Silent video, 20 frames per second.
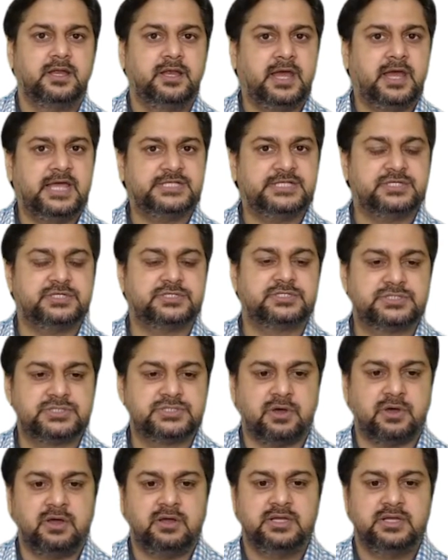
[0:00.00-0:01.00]
Now, as you
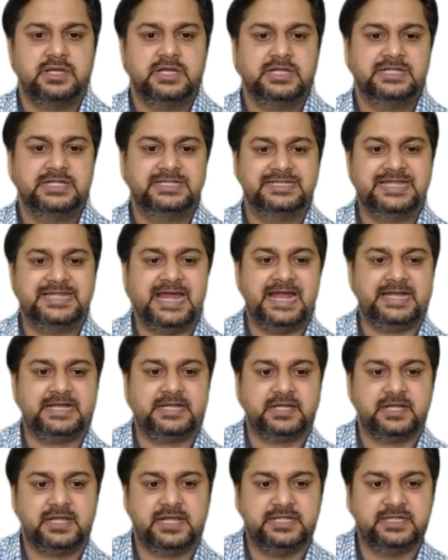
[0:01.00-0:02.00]
saw,
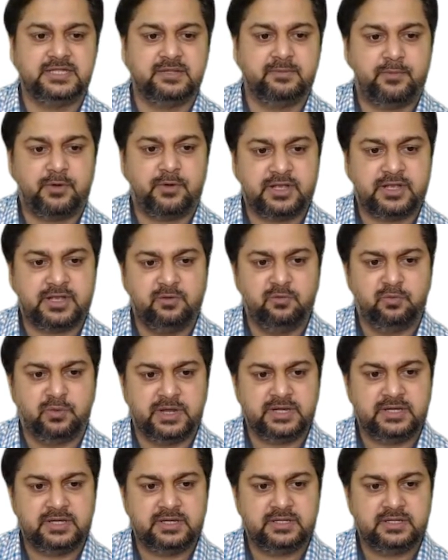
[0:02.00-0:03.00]
that in the bottle
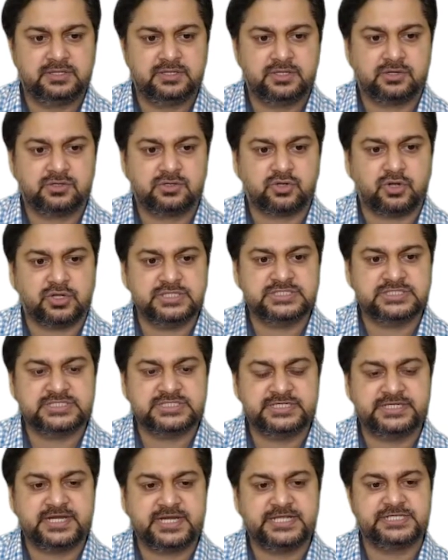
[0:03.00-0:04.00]
one, the
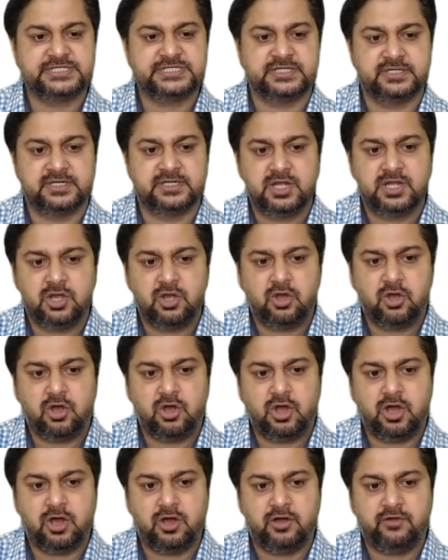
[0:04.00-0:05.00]
concentration
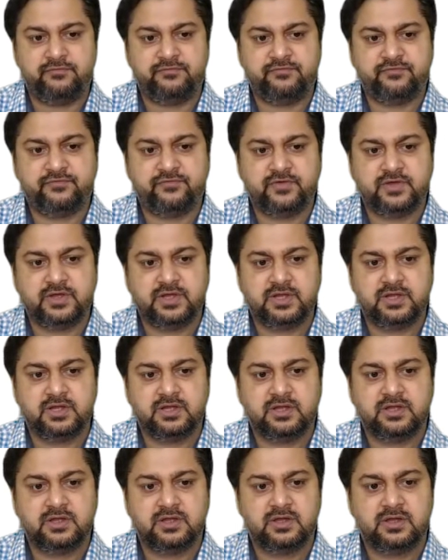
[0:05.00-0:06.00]
of
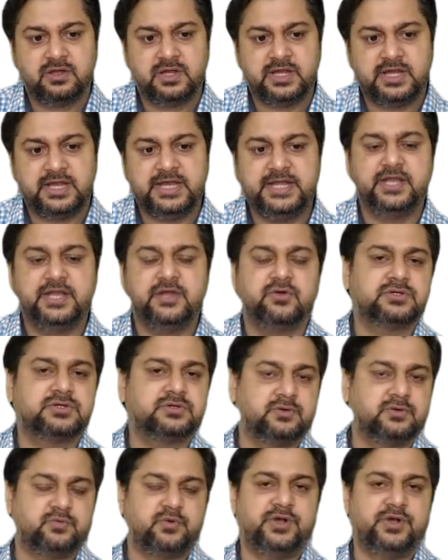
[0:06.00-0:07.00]
indigo
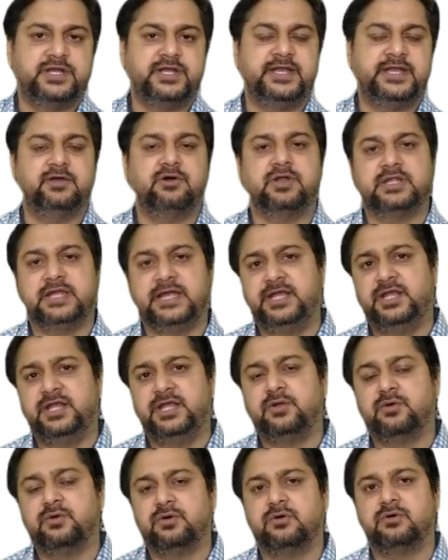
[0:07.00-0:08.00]
quantity or
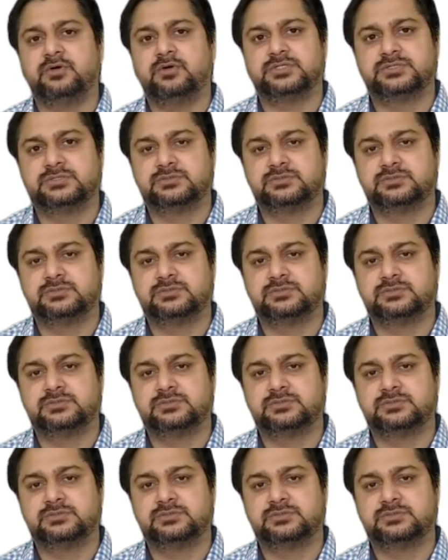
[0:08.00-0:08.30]
indigo